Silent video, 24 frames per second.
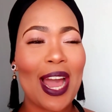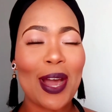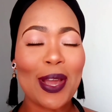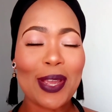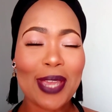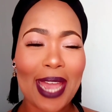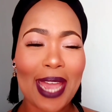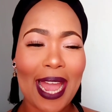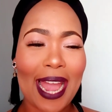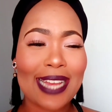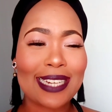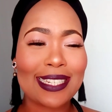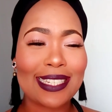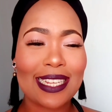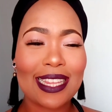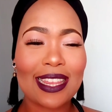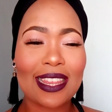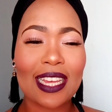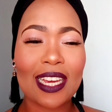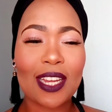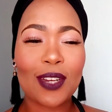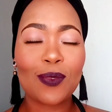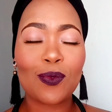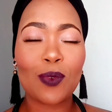Okay, I did
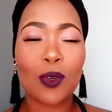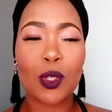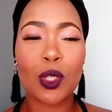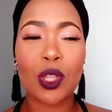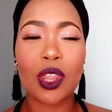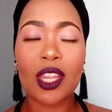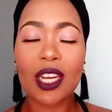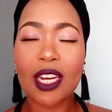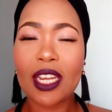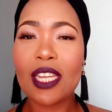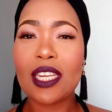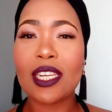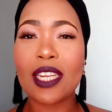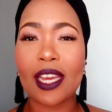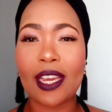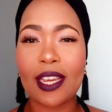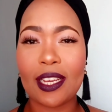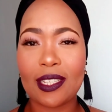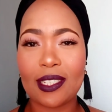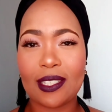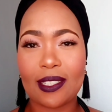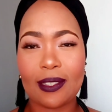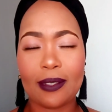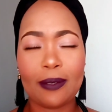that for three
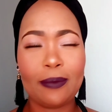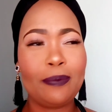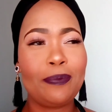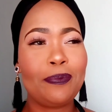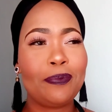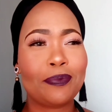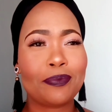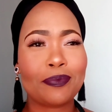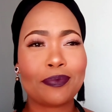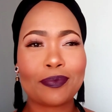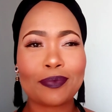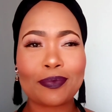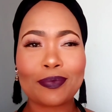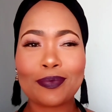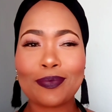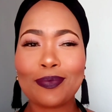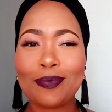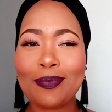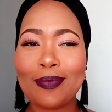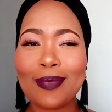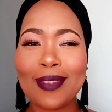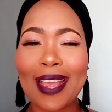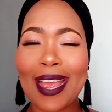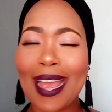days
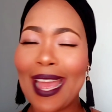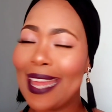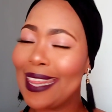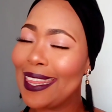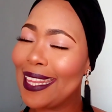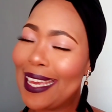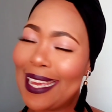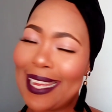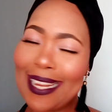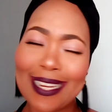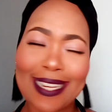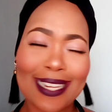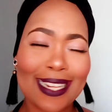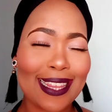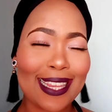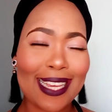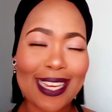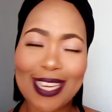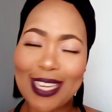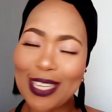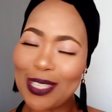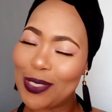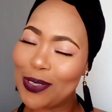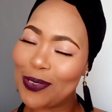and then the
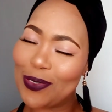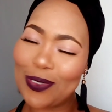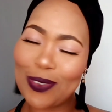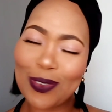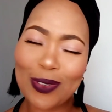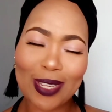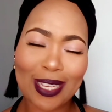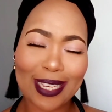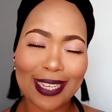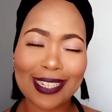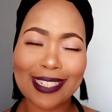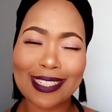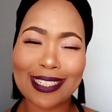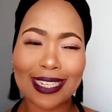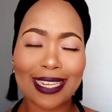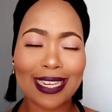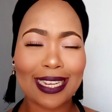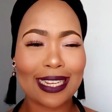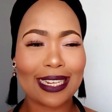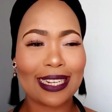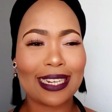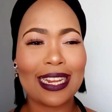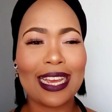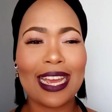keto flu kicked
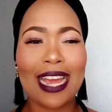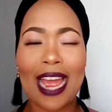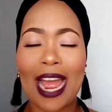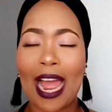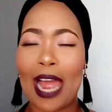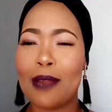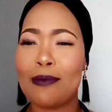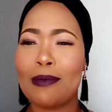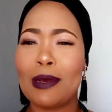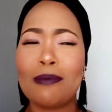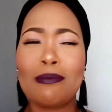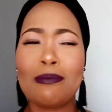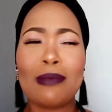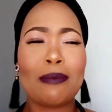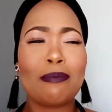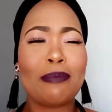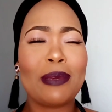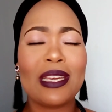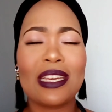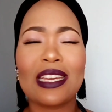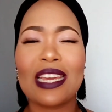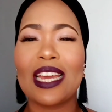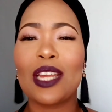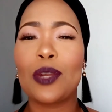in. I remember
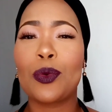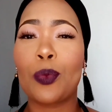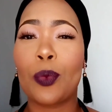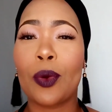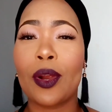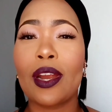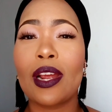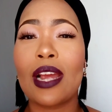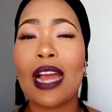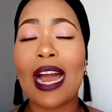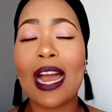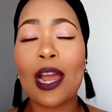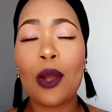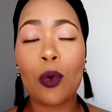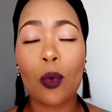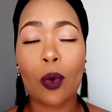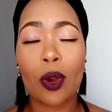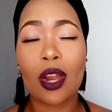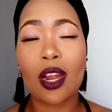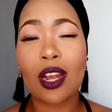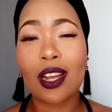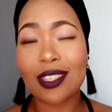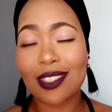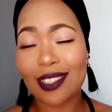being at work. I
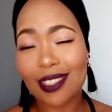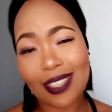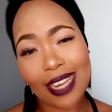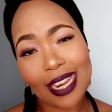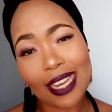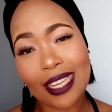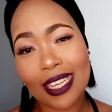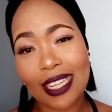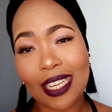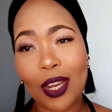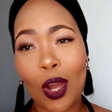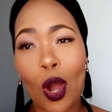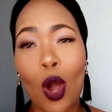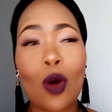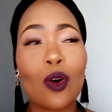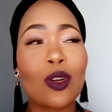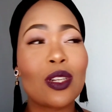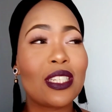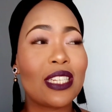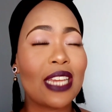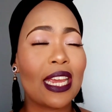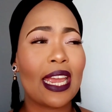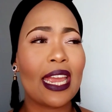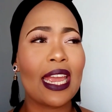work standing all
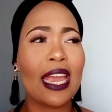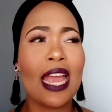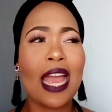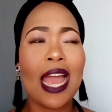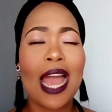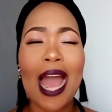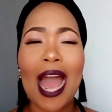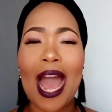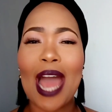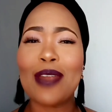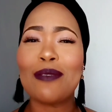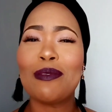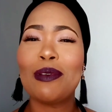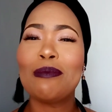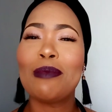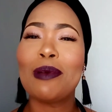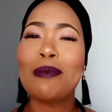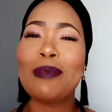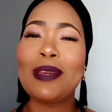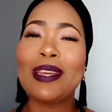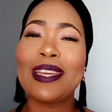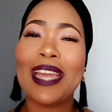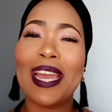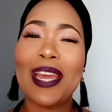day. I remember
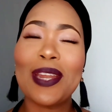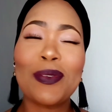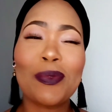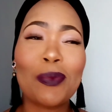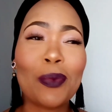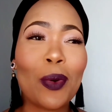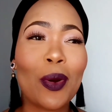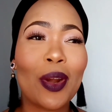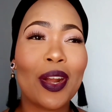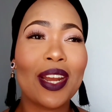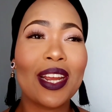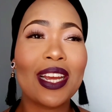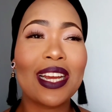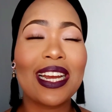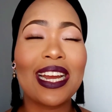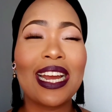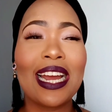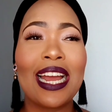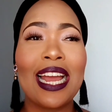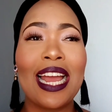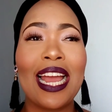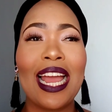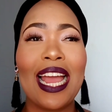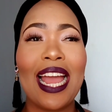being at work.
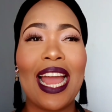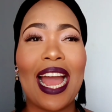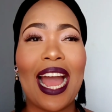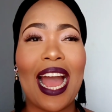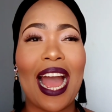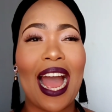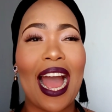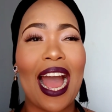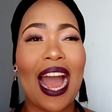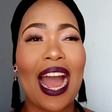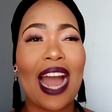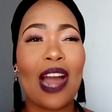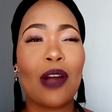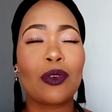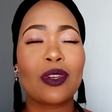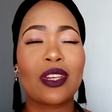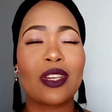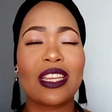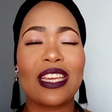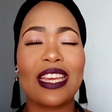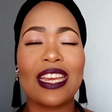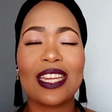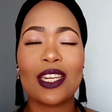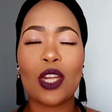I
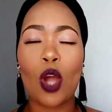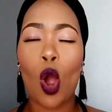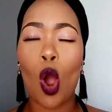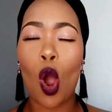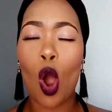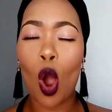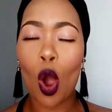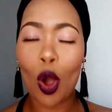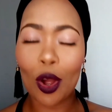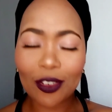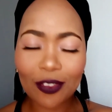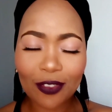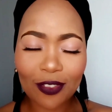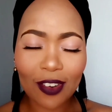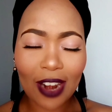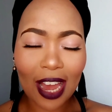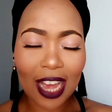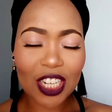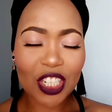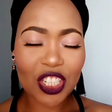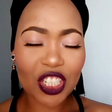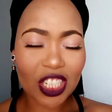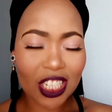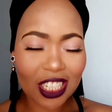would get hot
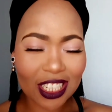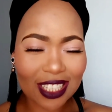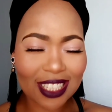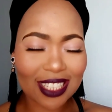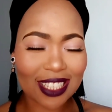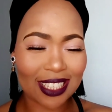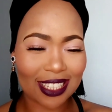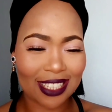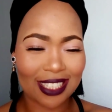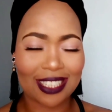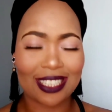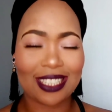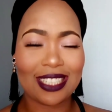flashes.